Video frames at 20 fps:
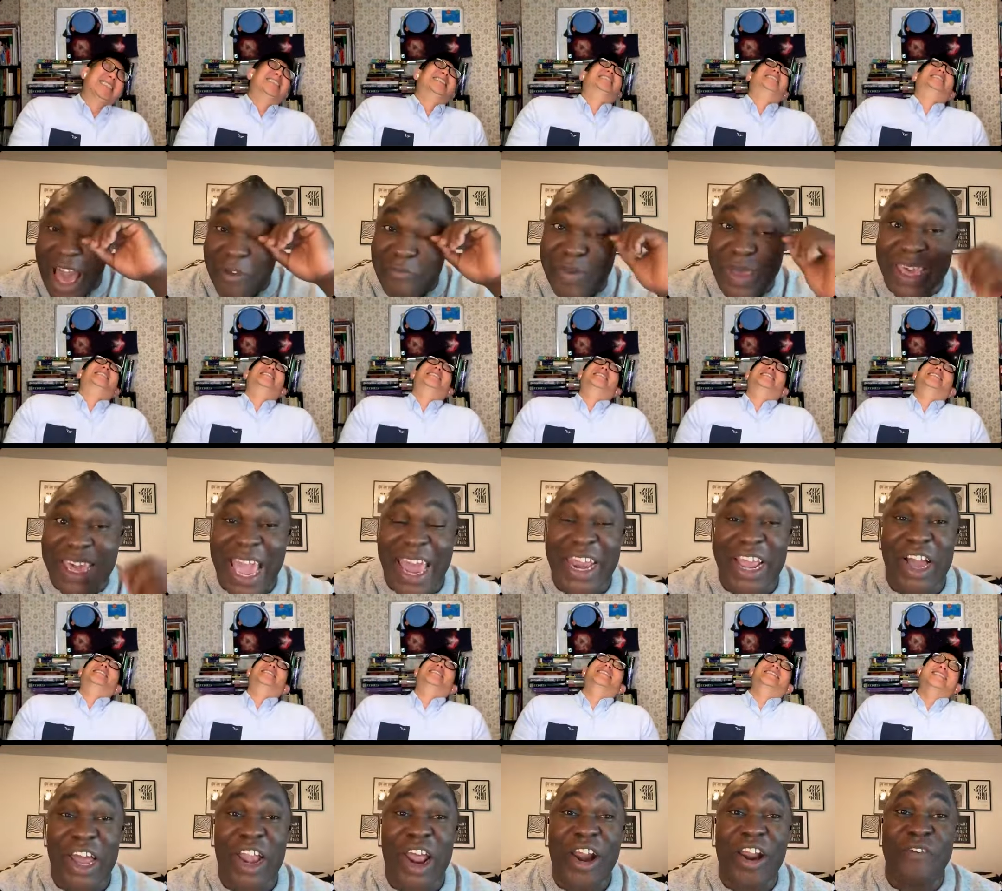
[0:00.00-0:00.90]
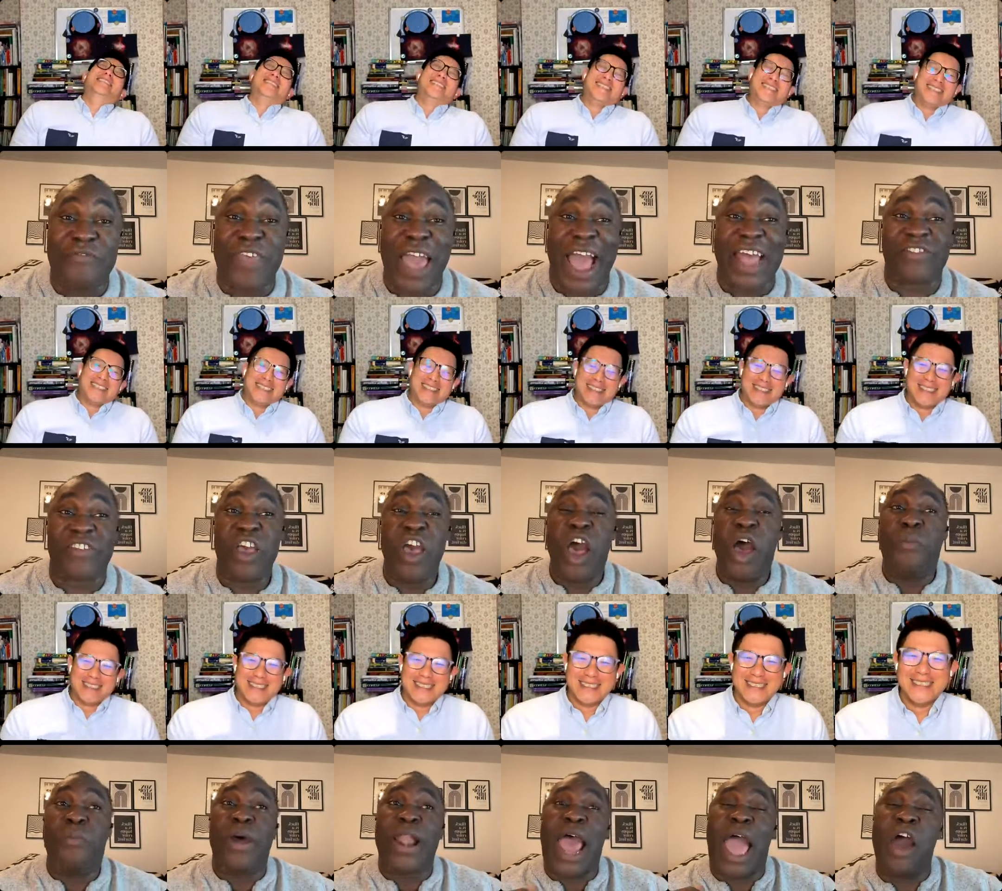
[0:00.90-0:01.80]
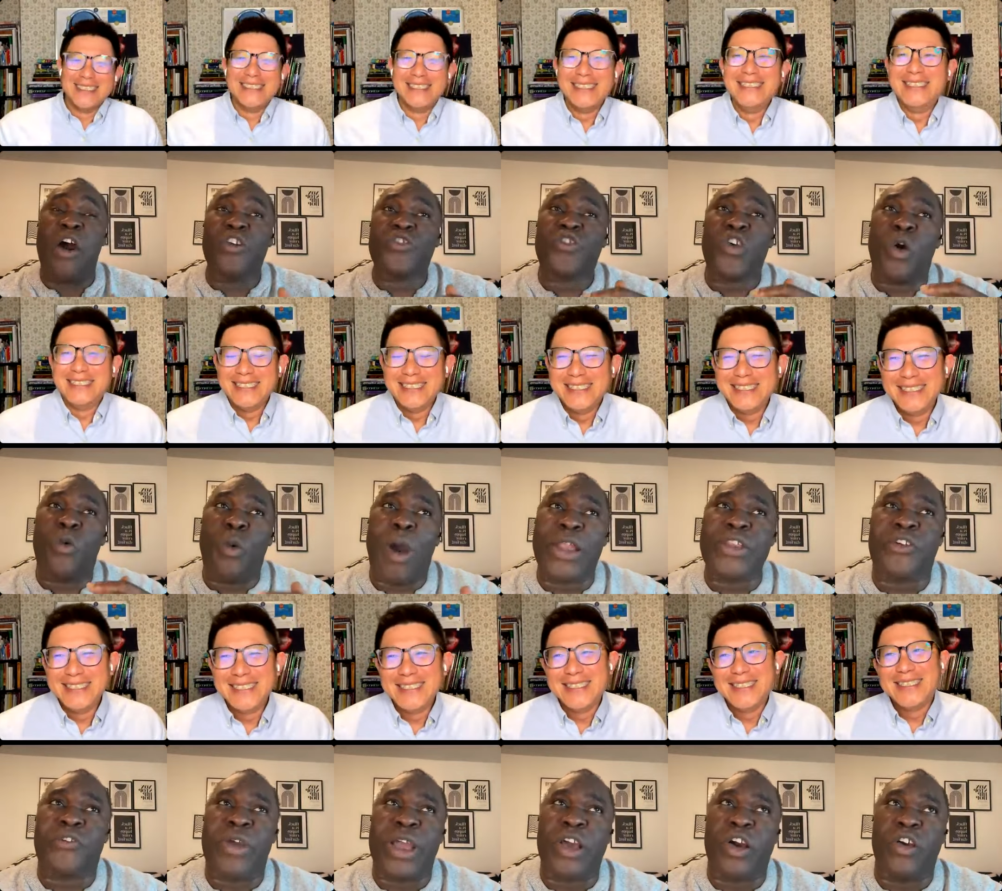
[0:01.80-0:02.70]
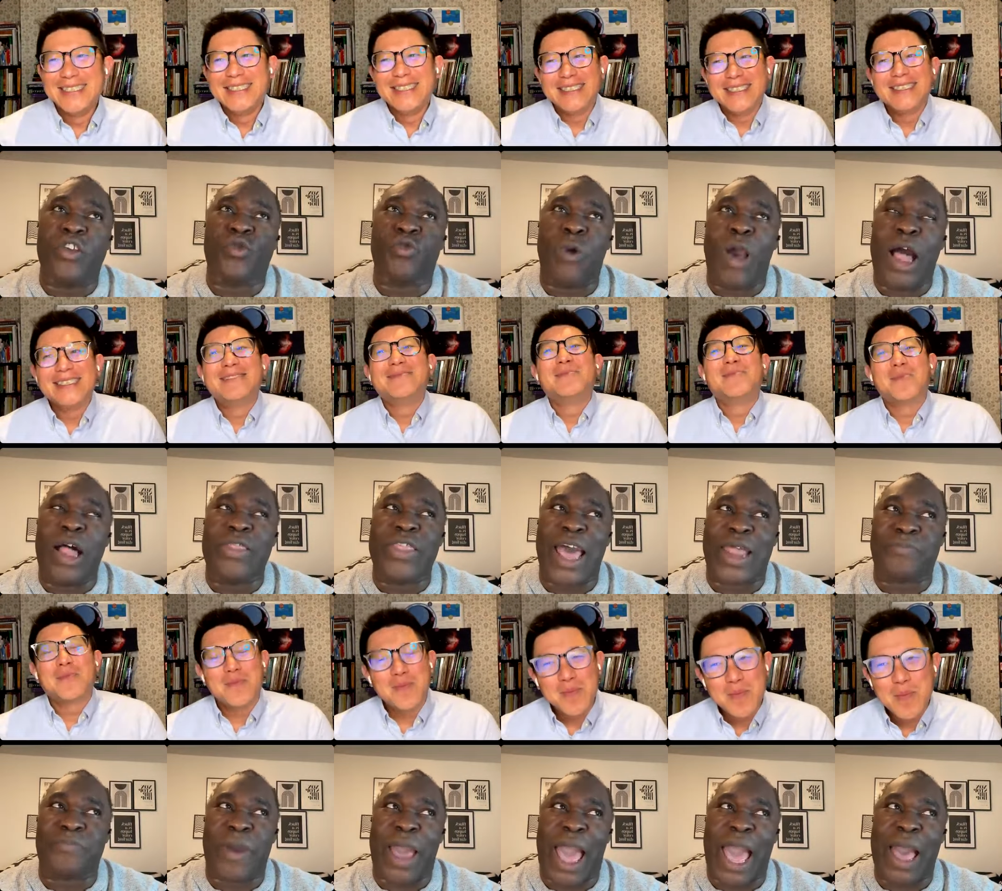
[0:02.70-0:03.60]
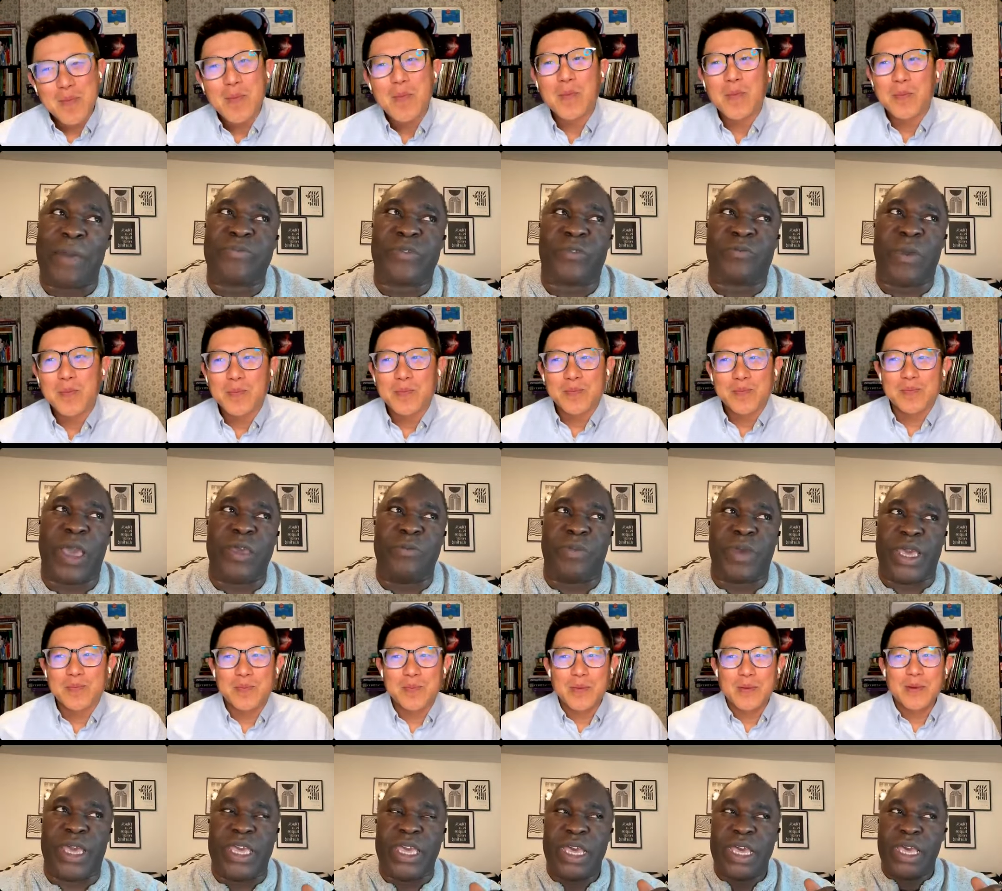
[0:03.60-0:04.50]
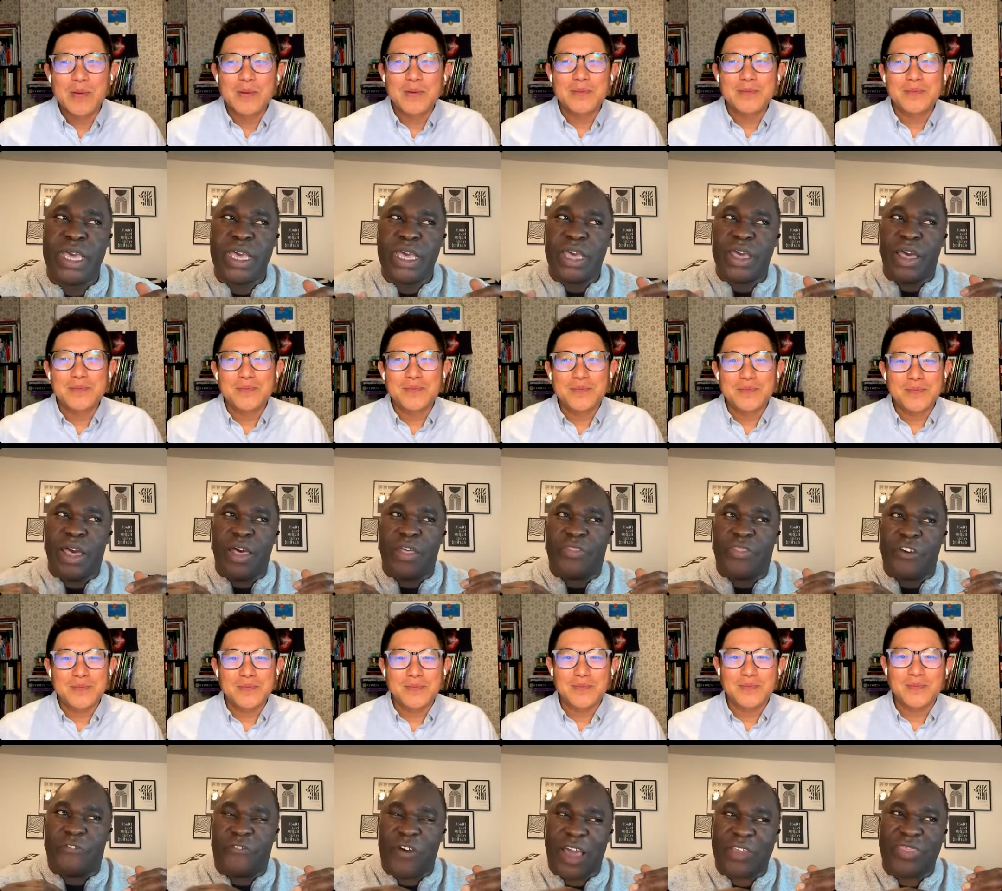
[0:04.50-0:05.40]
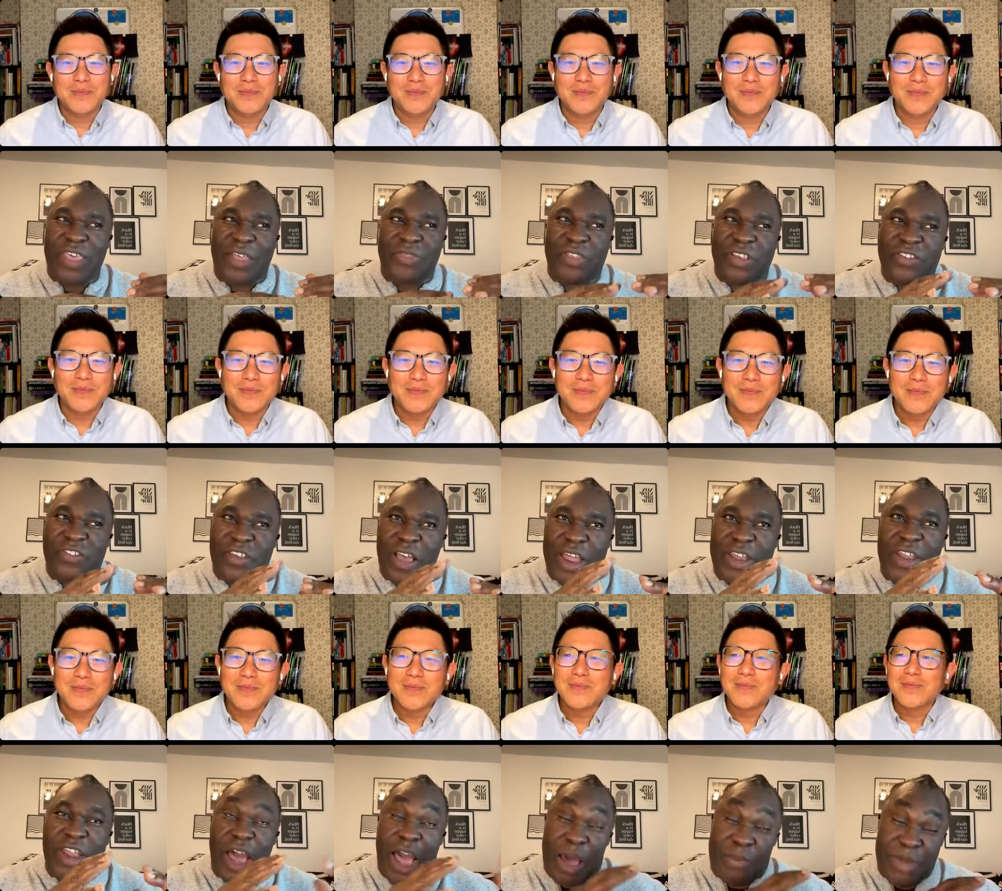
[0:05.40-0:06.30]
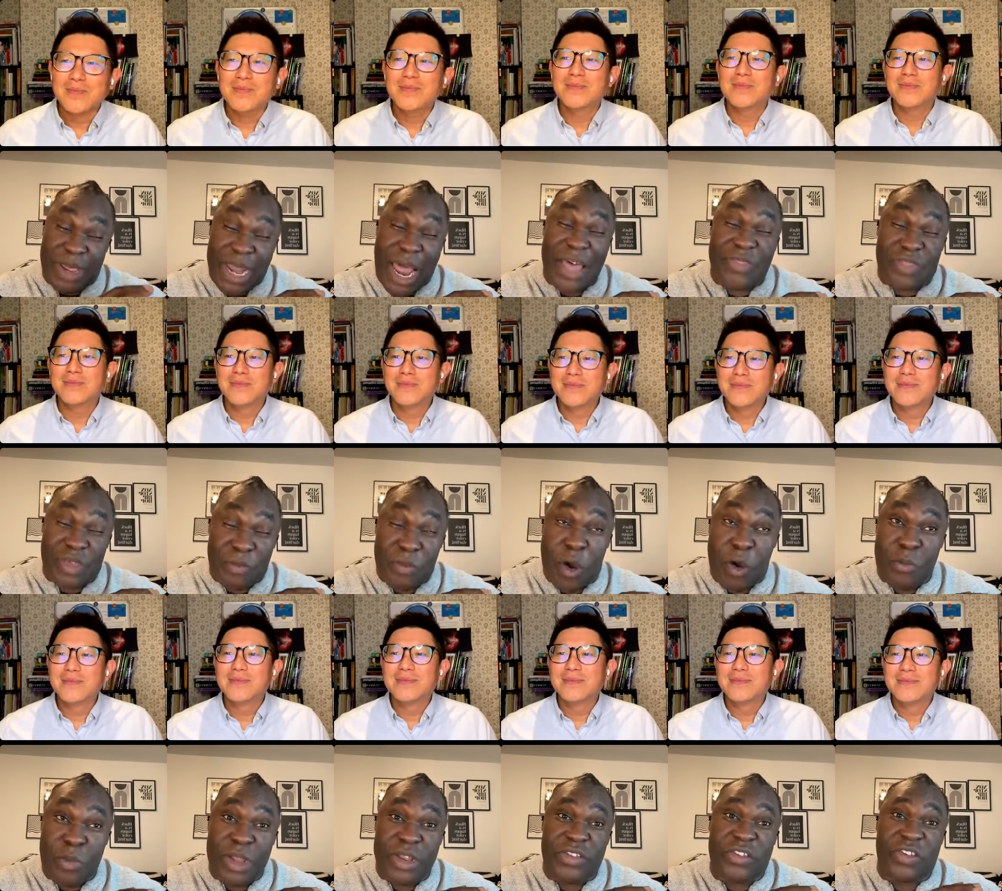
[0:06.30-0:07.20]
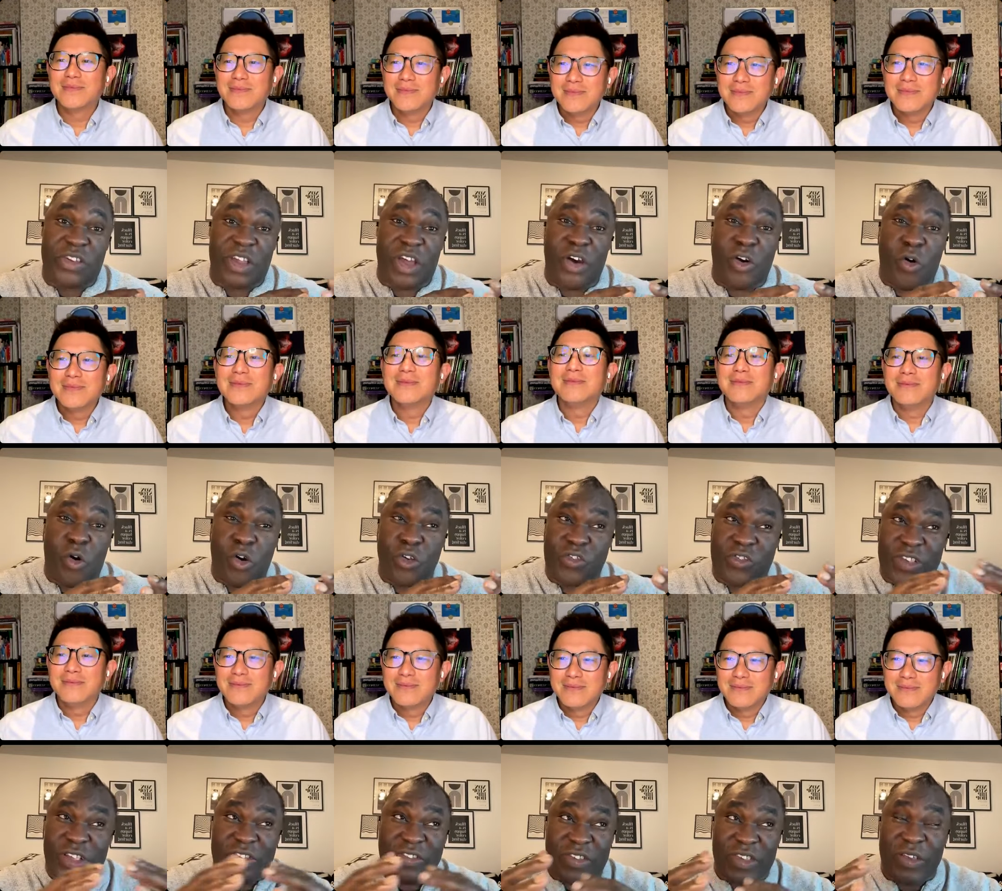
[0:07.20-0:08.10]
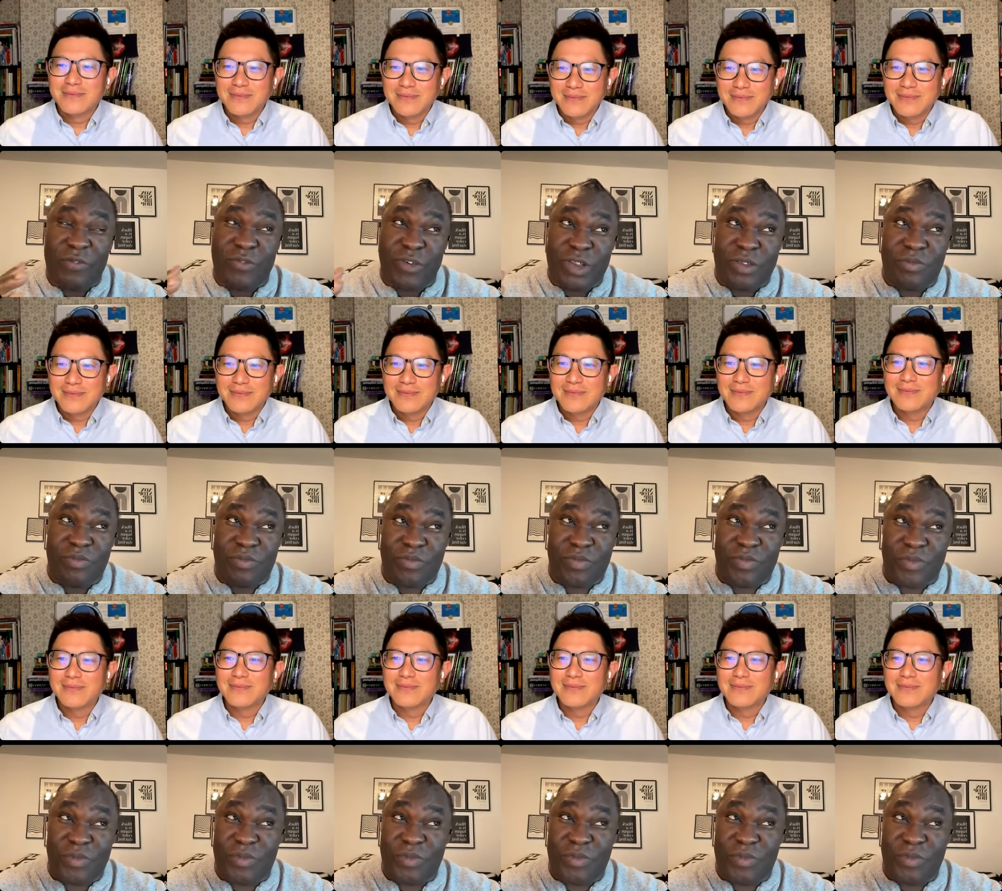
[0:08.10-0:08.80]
Speaker 1: I've been getting a lot of that, but I also wondering as well that perhaps maybe uh, the fact that the sun, I mean, at the moment uh, or since even